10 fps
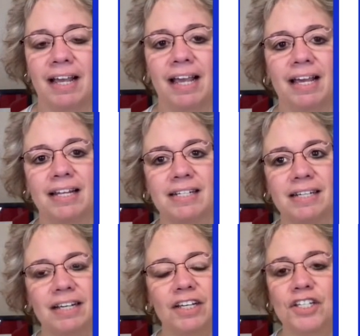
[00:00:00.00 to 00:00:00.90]
And
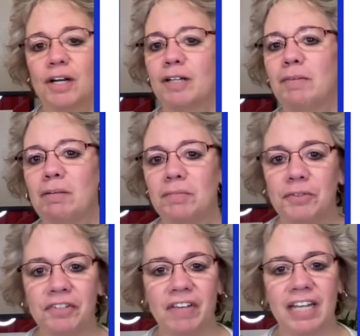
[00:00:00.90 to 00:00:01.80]
talk about
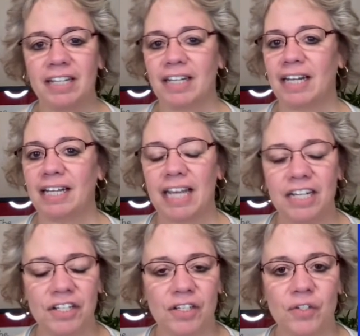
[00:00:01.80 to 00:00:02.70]
motivating and
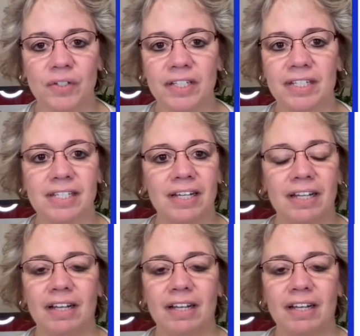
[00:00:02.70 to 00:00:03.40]
engaging students.